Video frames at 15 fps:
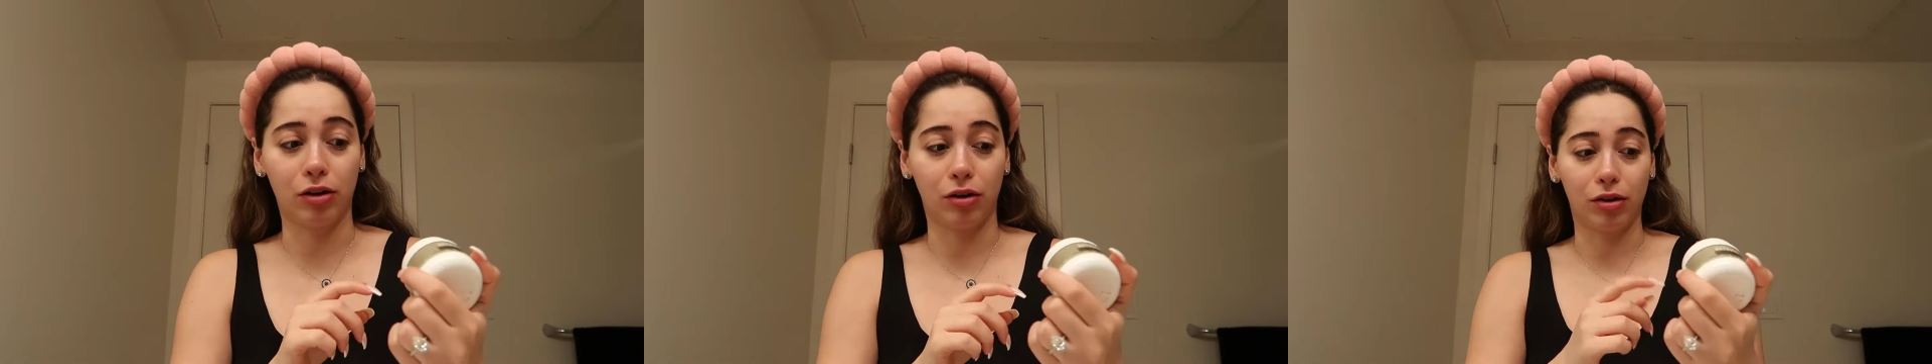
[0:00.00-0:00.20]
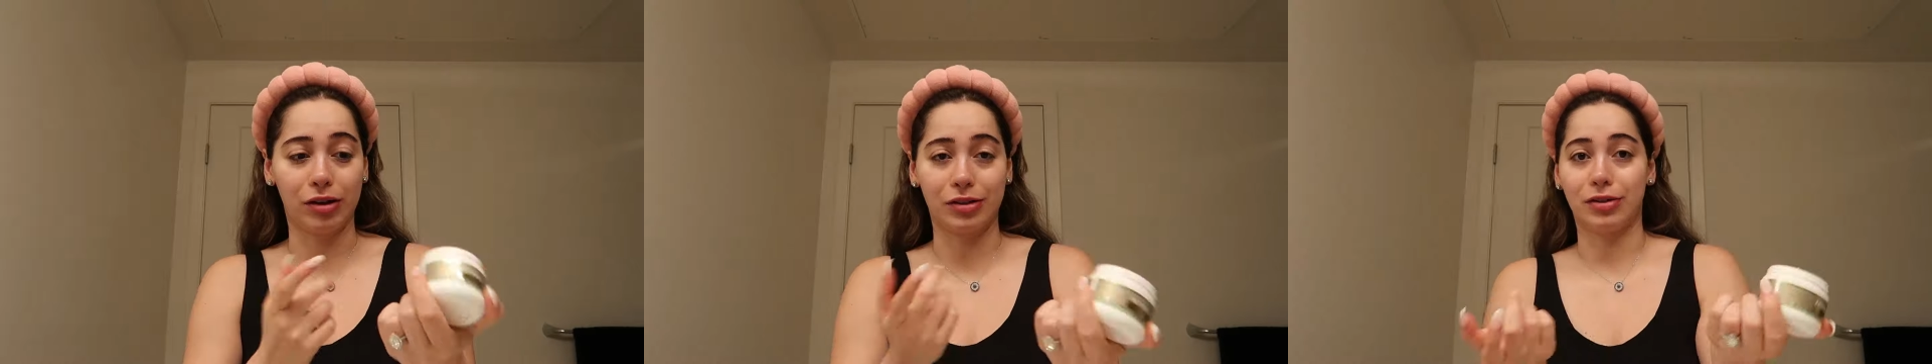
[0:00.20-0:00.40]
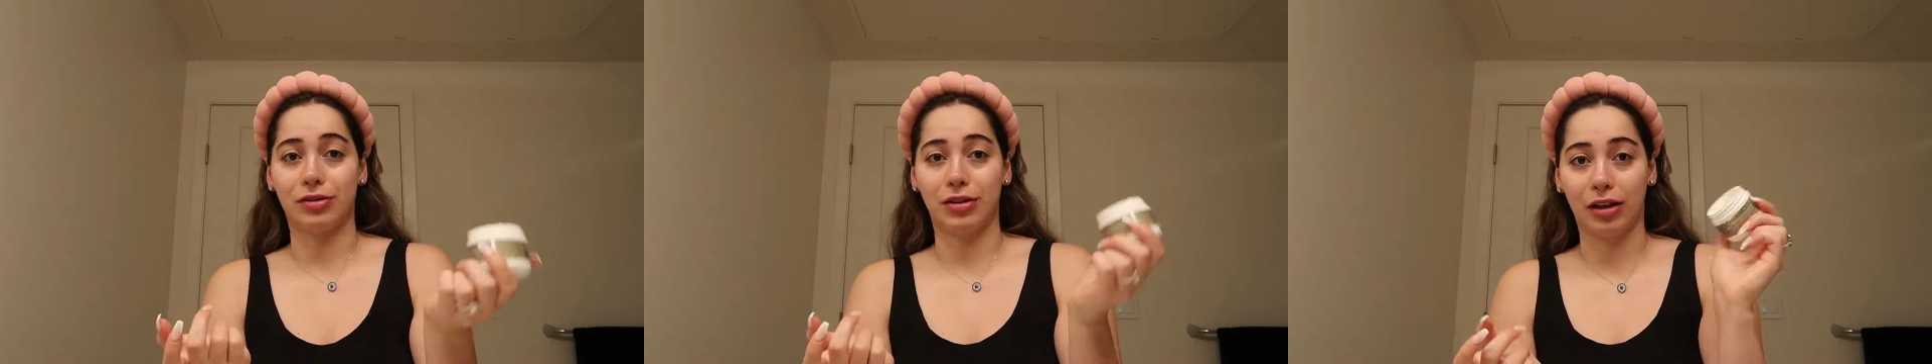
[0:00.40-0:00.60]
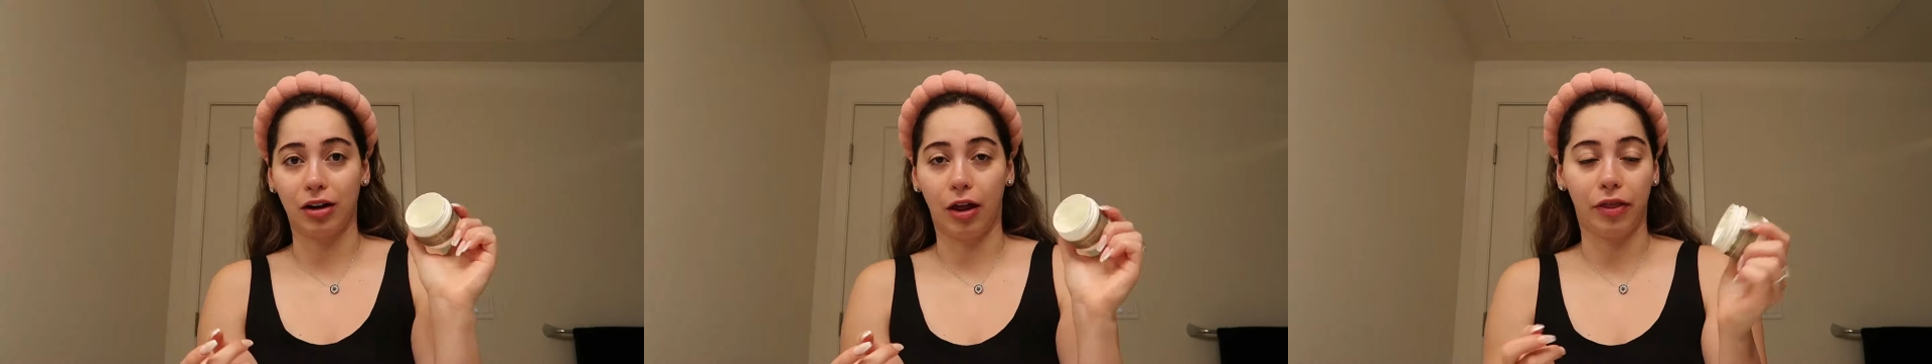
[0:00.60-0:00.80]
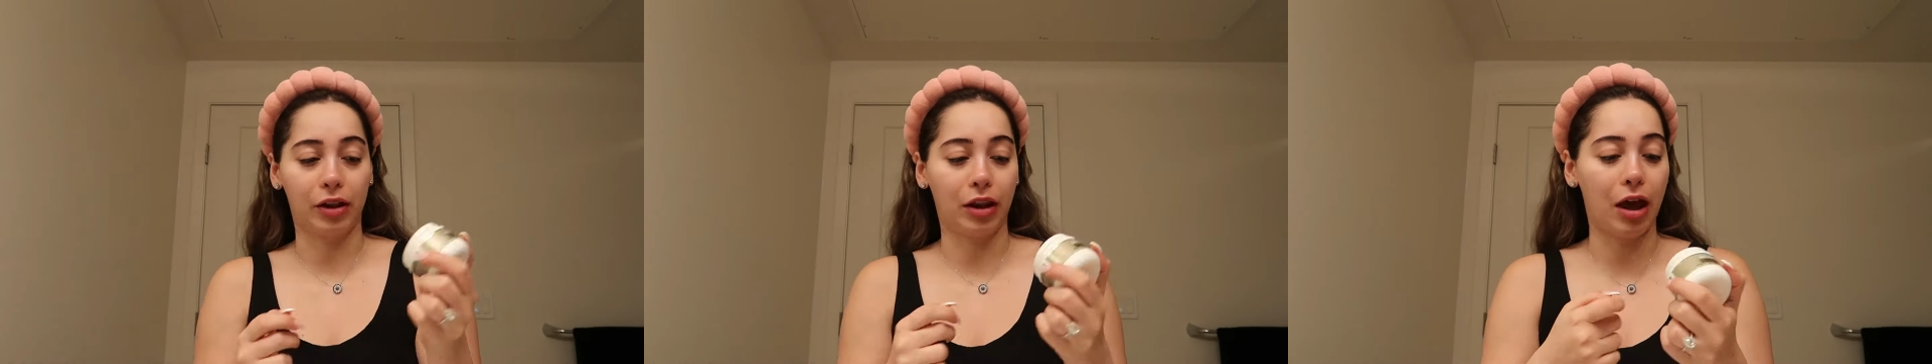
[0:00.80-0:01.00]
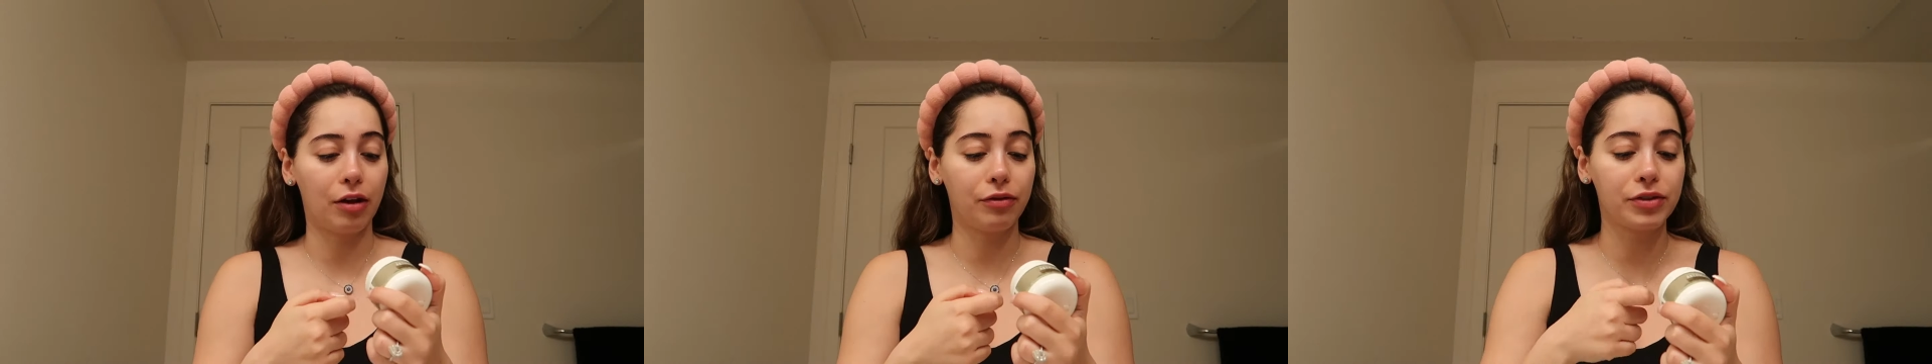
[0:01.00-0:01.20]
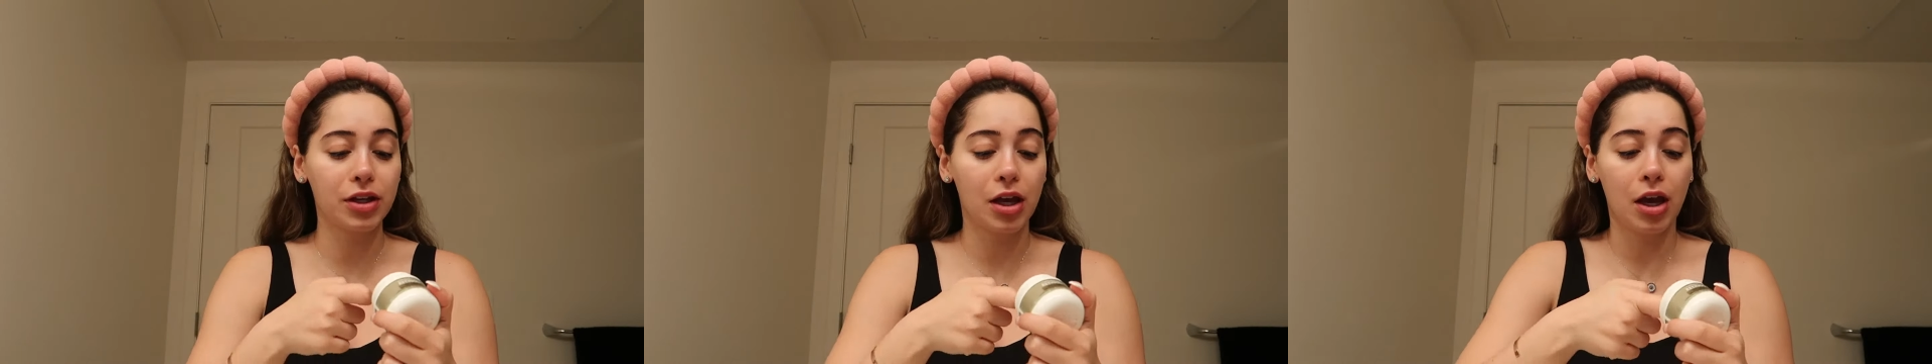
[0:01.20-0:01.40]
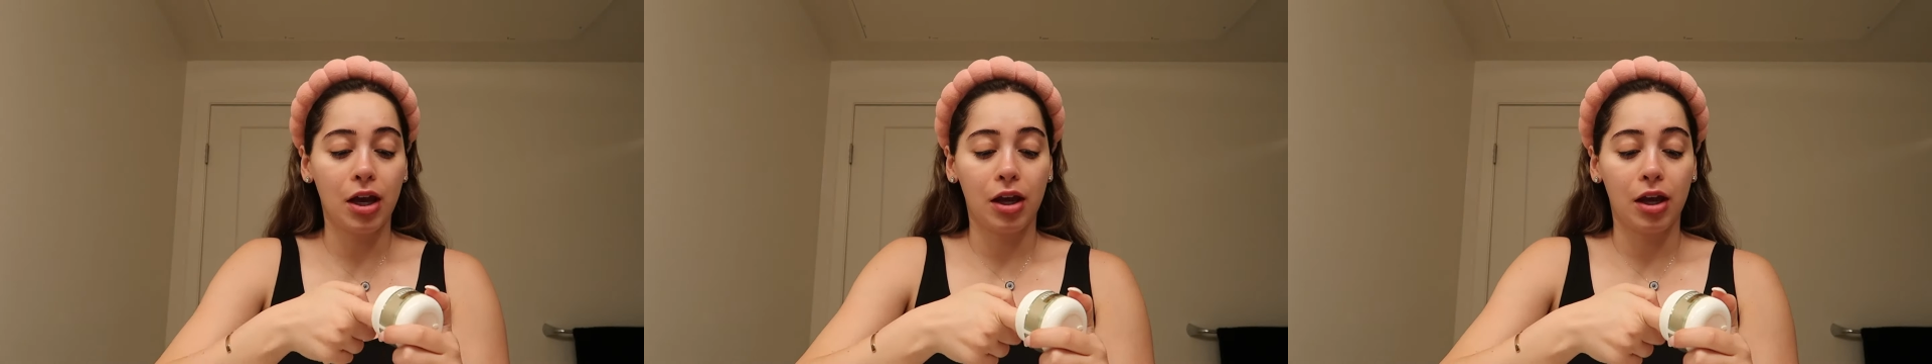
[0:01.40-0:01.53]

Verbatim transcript: girl, because there's like nothing left.